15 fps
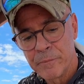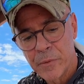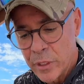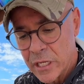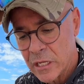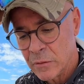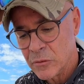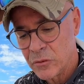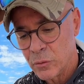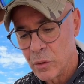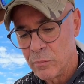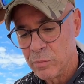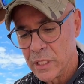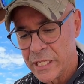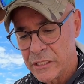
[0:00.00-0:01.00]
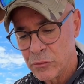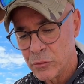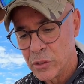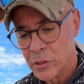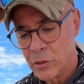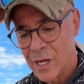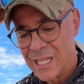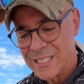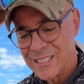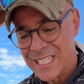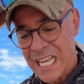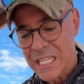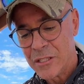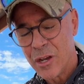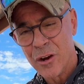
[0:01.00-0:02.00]
When it comes to a blade drill at
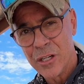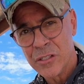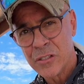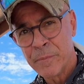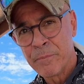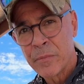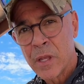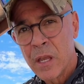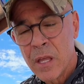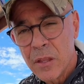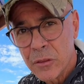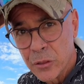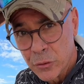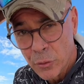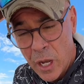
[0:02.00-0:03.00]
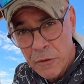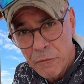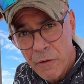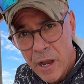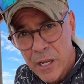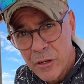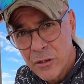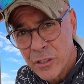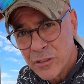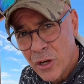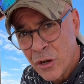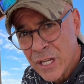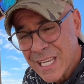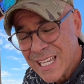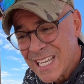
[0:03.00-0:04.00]
10 yards, the dry fire
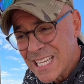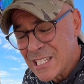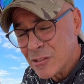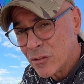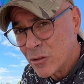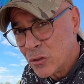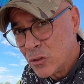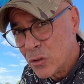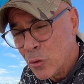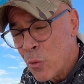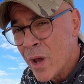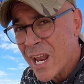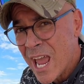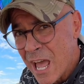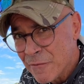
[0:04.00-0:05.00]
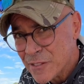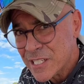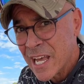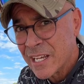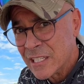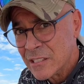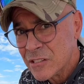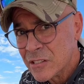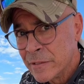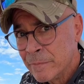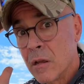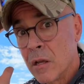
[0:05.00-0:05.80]
target is 2.5 seconds.